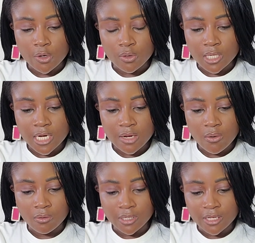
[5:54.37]
you click
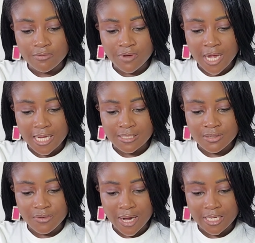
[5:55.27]
on gift cards
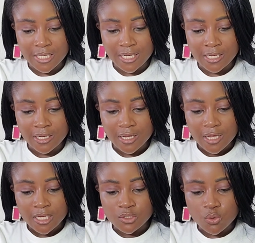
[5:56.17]
right here,
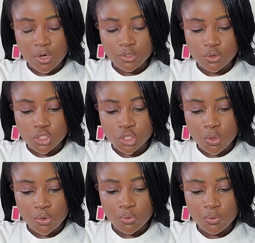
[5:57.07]
it's going to show
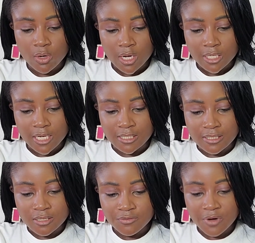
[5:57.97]
you the
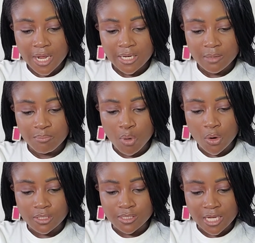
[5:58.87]
different
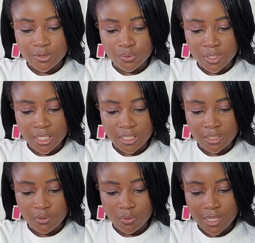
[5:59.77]
points that you need
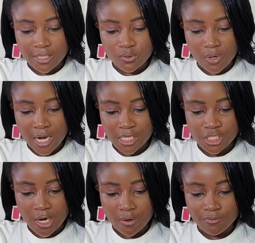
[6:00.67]
in order to cash
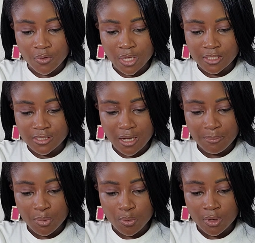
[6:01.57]
out. For example,